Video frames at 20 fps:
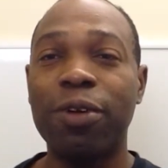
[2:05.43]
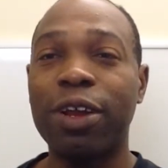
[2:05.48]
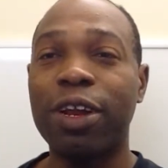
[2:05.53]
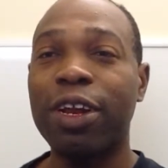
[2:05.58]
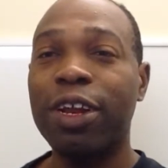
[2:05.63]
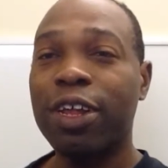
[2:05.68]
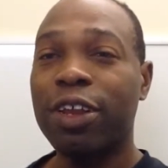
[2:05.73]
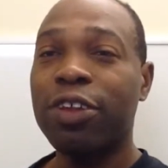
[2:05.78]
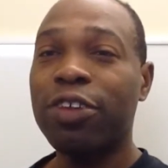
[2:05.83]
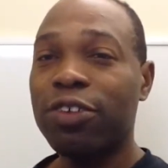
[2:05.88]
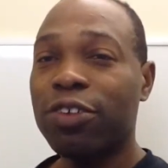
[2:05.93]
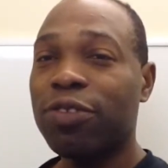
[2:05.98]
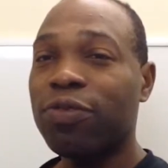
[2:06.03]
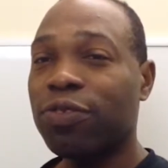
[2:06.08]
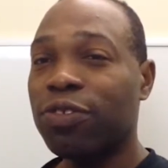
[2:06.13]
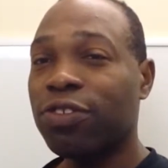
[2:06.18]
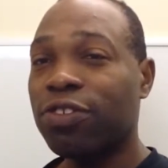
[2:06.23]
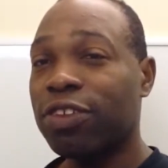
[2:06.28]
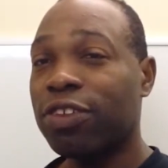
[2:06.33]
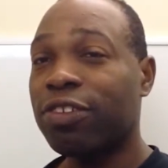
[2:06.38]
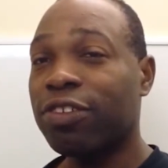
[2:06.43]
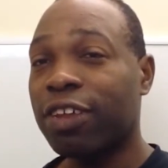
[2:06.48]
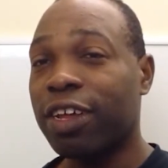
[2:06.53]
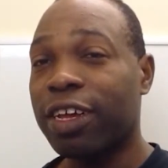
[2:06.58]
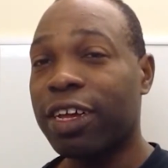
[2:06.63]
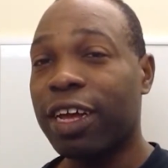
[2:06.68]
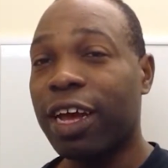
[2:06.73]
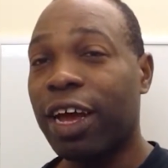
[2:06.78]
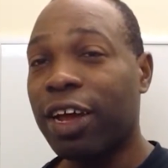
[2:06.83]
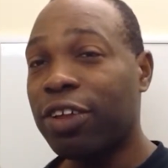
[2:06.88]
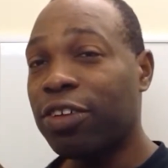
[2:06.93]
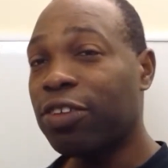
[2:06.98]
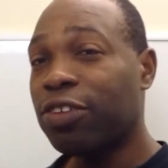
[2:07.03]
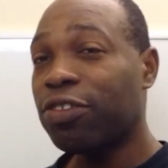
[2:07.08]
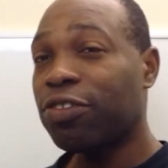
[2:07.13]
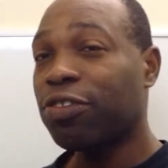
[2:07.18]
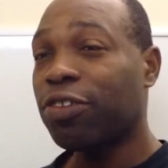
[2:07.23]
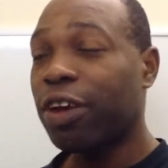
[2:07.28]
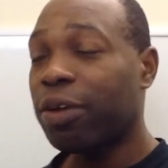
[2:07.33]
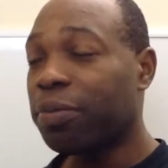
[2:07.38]
another universe looks like? How do you
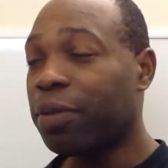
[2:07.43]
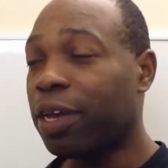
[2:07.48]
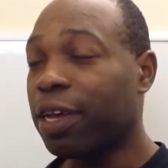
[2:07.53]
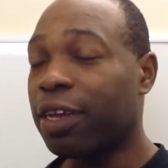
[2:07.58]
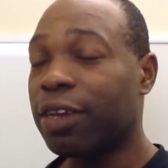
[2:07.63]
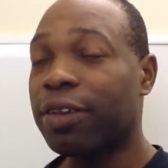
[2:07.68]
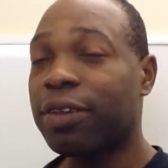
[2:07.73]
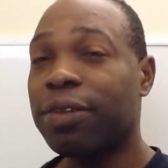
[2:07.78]
describe that?